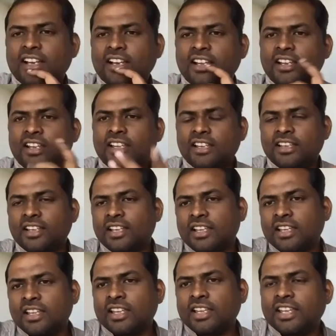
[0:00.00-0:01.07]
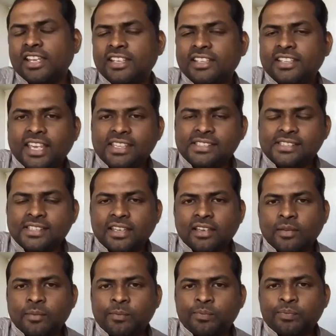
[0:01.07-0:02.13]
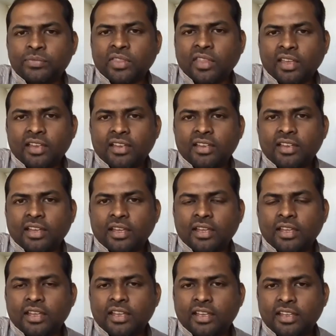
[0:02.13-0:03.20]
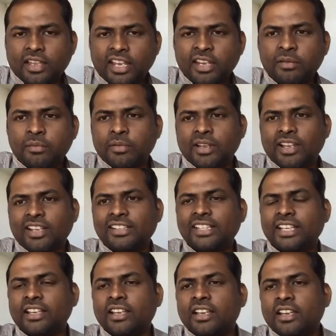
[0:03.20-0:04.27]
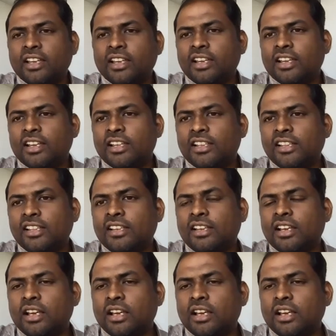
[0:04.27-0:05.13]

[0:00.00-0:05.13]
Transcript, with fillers: I in case um, uh, any, I think uh,